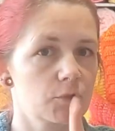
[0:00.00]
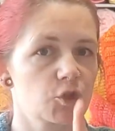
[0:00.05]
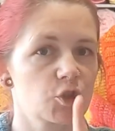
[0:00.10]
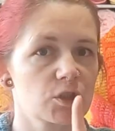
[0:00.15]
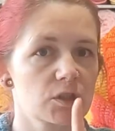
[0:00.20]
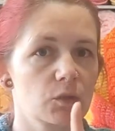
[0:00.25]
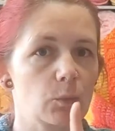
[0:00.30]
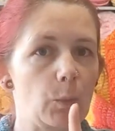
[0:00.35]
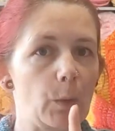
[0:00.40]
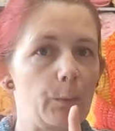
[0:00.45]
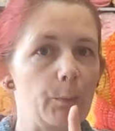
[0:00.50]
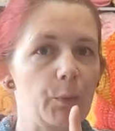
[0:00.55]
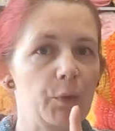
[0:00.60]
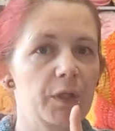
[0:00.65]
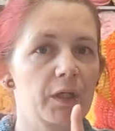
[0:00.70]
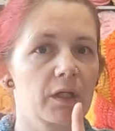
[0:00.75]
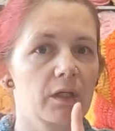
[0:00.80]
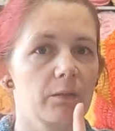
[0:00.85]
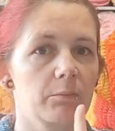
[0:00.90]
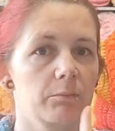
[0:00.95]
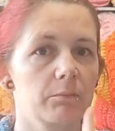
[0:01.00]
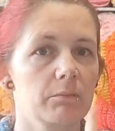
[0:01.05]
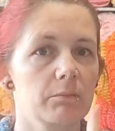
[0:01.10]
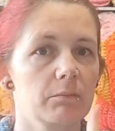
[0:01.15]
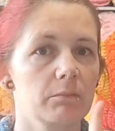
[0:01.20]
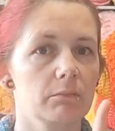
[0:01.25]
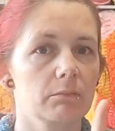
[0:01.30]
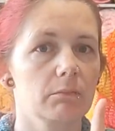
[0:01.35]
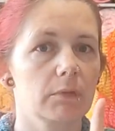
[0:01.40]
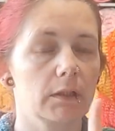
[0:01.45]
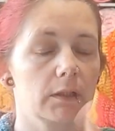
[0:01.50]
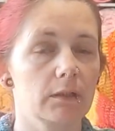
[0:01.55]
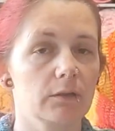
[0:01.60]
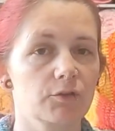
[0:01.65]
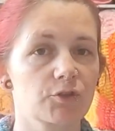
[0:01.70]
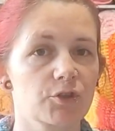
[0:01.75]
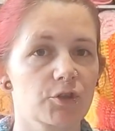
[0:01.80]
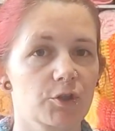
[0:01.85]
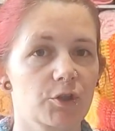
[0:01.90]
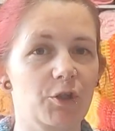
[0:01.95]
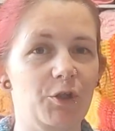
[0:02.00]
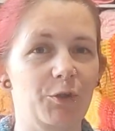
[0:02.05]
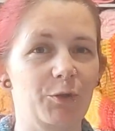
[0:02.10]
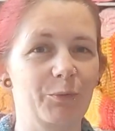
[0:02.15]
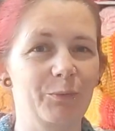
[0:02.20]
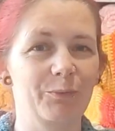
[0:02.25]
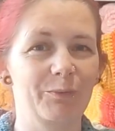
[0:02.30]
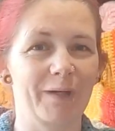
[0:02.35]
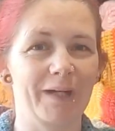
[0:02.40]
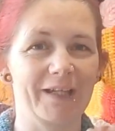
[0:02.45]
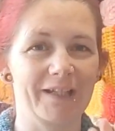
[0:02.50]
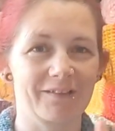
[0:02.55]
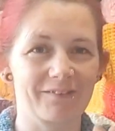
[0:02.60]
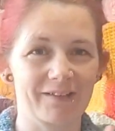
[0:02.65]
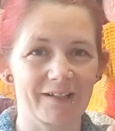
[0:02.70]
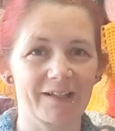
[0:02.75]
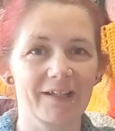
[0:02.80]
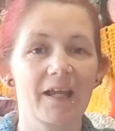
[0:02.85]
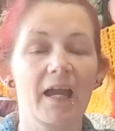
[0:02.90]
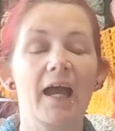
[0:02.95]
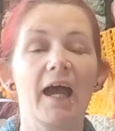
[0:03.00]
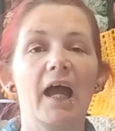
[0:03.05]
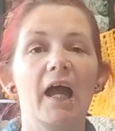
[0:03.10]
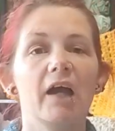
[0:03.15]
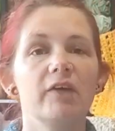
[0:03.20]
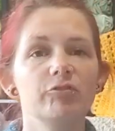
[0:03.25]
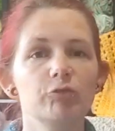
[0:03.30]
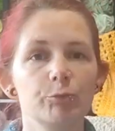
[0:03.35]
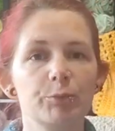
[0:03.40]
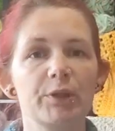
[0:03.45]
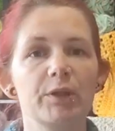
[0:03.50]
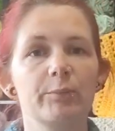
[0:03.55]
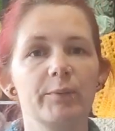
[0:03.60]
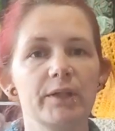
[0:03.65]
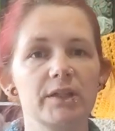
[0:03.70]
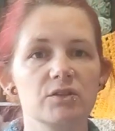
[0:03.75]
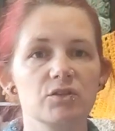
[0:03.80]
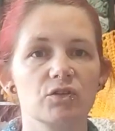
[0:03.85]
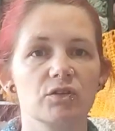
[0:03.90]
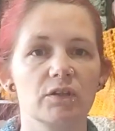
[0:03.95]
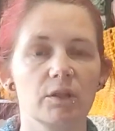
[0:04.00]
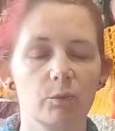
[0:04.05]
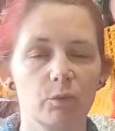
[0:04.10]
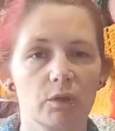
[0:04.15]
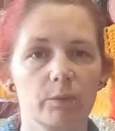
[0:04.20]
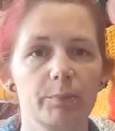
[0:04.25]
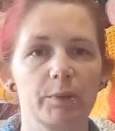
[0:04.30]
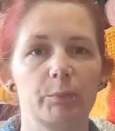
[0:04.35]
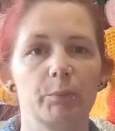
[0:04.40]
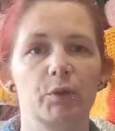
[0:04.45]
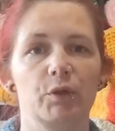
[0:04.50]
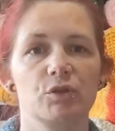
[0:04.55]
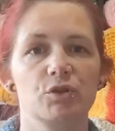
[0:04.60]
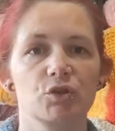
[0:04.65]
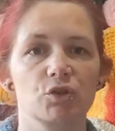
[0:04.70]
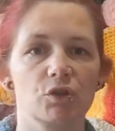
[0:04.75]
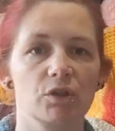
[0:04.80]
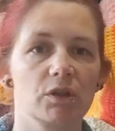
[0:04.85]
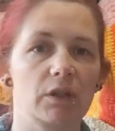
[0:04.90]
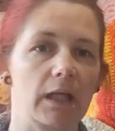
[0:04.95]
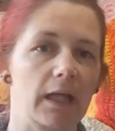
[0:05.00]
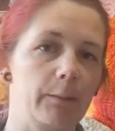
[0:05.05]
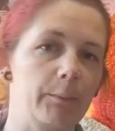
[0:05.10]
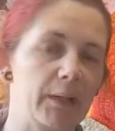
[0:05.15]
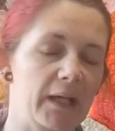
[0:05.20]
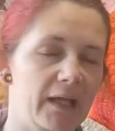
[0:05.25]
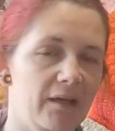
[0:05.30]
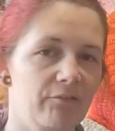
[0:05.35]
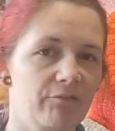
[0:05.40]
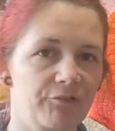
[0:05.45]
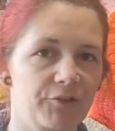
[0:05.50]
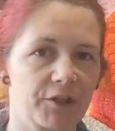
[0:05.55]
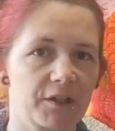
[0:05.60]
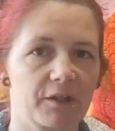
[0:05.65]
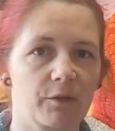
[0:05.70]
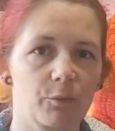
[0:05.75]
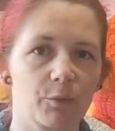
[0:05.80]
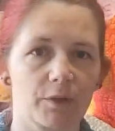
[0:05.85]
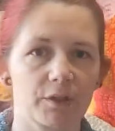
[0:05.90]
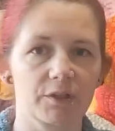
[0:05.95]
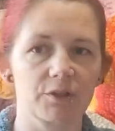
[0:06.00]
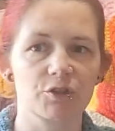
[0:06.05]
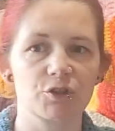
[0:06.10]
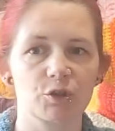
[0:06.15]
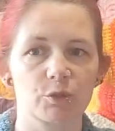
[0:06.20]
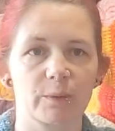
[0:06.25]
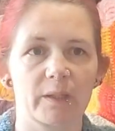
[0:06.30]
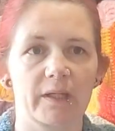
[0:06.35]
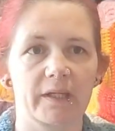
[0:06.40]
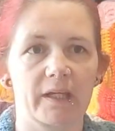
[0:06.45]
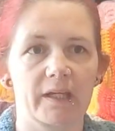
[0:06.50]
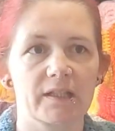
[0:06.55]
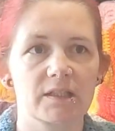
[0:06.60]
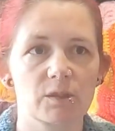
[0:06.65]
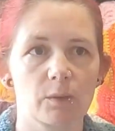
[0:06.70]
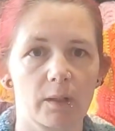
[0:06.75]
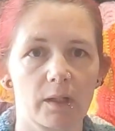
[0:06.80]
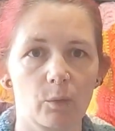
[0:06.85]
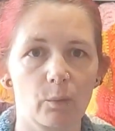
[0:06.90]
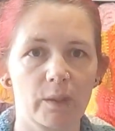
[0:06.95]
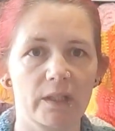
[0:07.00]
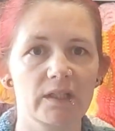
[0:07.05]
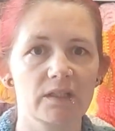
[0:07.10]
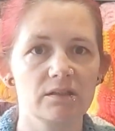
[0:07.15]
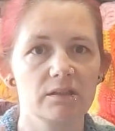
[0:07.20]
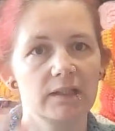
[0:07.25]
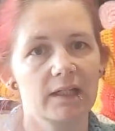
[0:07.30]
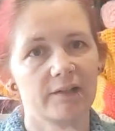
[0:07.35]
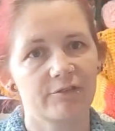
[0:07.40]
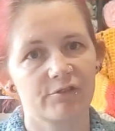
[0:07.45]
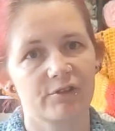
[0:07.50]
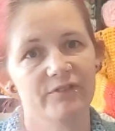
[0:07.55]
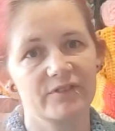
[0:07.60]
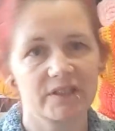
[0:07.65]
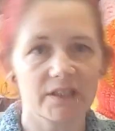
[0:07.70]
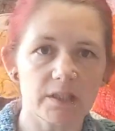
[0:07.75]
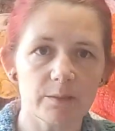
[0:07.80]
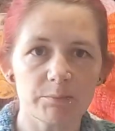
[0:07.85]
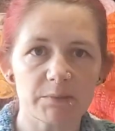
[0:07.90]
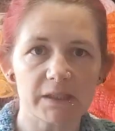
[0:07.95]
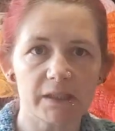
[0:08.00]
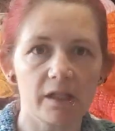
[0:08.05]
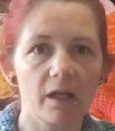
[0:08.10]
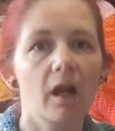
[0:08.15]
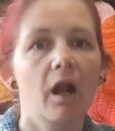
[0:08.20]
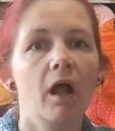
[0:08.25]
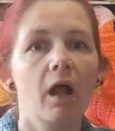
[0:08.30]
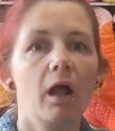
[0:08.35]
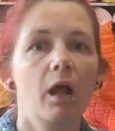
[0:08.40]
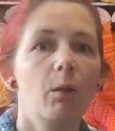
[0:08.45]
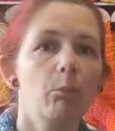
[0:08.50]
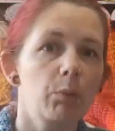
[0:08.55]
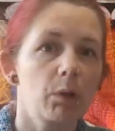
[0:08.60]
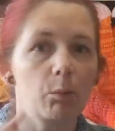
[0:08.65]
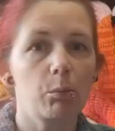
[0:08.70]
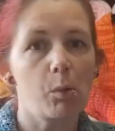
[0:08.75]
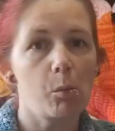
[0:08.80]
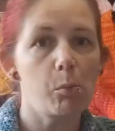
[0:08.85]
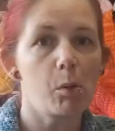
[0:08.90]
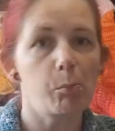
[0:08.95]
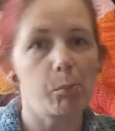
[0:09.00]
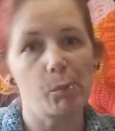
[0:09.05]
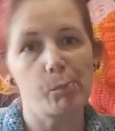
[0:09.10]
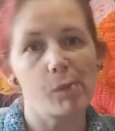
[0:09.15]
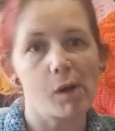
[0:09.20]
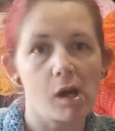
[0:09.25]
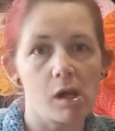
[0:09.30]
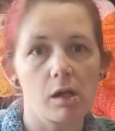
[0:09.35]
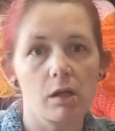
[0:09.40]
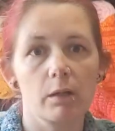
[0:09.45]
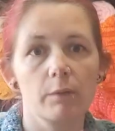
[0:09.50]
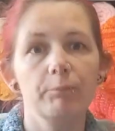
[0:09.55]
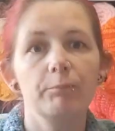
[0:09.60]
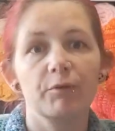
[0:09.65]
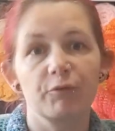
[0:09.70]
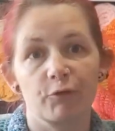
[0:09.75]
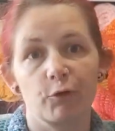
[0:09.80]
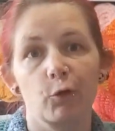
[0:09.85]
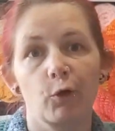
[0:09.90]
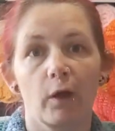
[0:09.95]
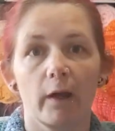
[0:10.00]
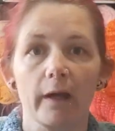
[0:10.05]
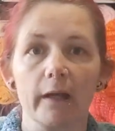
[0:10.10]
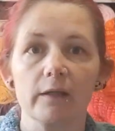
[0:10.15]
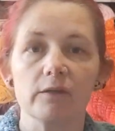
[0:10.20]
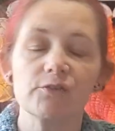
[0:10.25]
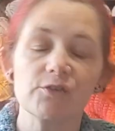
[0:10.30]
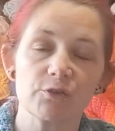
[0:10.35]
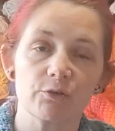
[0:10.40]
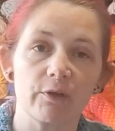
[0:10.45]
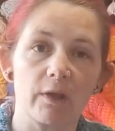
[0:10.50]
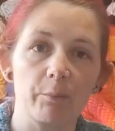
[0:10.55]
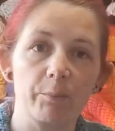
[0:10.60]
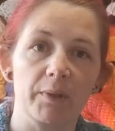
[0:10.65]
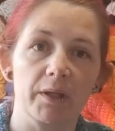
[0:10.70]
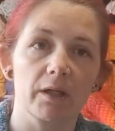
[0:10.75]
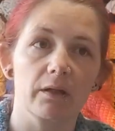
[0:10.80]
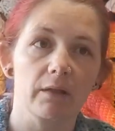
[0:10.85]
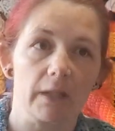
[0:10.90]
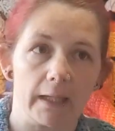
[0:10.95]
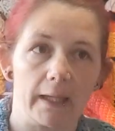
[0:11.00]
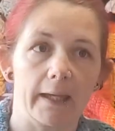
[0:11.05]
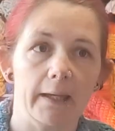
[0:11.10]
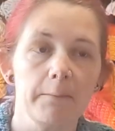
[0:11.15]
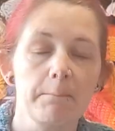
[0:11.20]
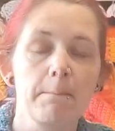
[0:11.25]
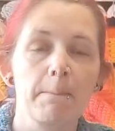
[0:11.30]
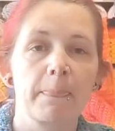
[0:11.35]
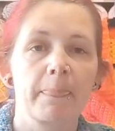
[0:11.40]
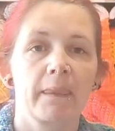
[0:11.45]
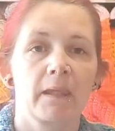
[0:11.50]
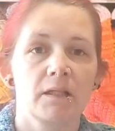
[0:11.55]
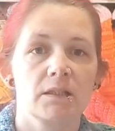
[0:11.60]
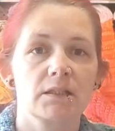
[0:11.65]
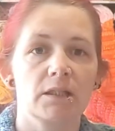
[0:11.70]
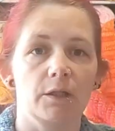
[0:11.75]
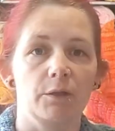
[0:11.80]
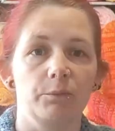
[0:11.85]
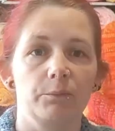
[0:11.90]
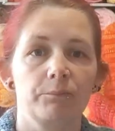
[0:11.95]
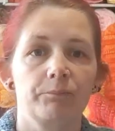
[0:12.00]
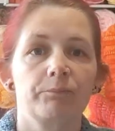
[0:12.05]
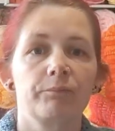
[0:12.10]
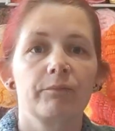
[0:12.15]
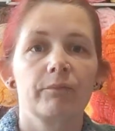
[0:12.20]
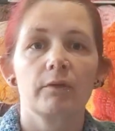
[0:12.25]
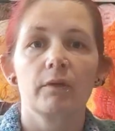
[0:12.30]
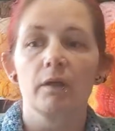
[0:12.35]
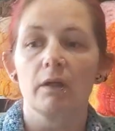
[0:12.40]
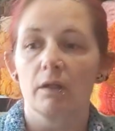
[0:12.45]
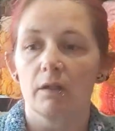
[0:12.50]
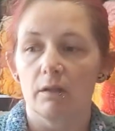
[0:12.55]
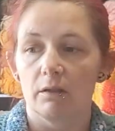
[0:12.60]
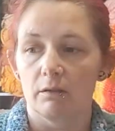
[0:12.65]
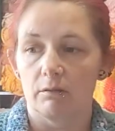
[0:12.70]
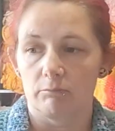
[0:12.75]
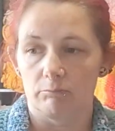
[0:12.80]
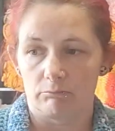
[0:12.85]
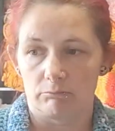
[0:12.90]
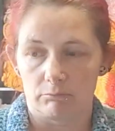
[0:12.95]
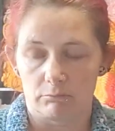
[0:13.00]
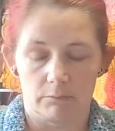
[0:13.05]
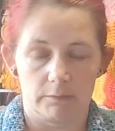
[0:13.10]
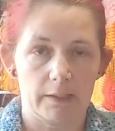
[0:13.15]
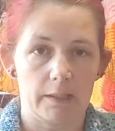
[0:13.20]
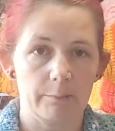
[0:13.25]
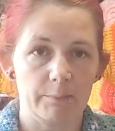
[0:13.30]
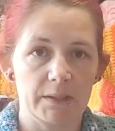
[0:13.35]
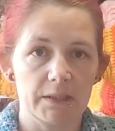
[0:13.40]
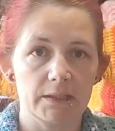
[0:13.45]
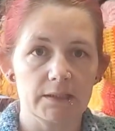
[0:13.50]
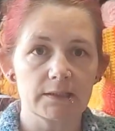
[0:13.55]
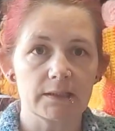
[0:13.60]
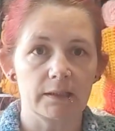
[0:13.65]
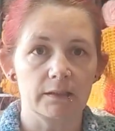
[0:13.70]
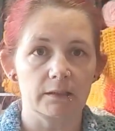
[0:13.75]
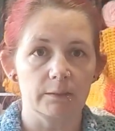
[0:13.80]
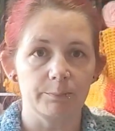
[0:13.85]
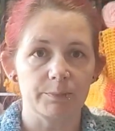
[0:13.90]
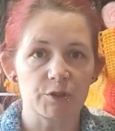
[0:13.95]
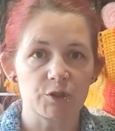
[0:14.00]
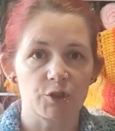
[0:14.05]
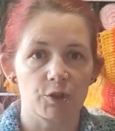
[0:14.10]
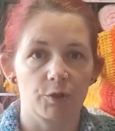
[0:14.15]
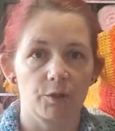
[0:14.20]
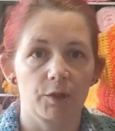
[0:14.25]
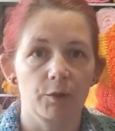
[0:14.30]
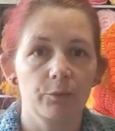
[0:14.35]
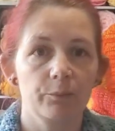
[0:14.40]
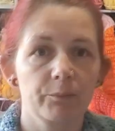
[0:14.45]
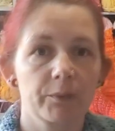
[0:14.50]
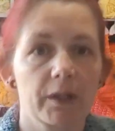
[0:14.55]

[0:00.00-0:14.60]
just the one pocket, and I'll show you why. Okay, I haven't put the buttons on. I want to put buttons on, but I haven't figured out what I'm going to do that yet. So I'm going to wait until after I've steamed it, blah blah blah blah blah, before I do that bit. Okay, so let me stand up and show you.